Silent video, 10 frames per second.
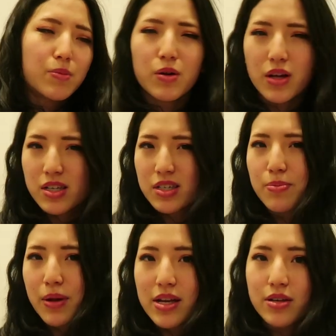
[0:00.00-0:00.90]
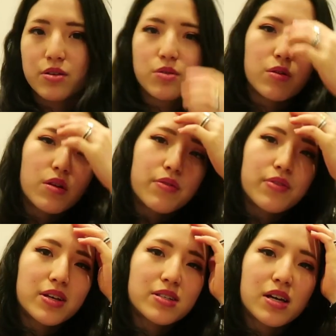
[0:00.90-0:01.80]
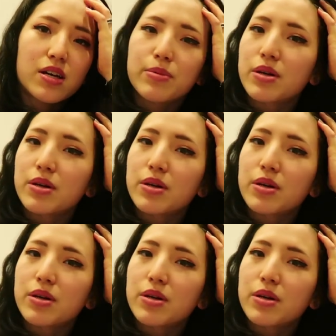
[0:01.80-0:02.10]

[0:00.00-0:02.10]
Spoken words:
I'm not actually planning to do a lot of things here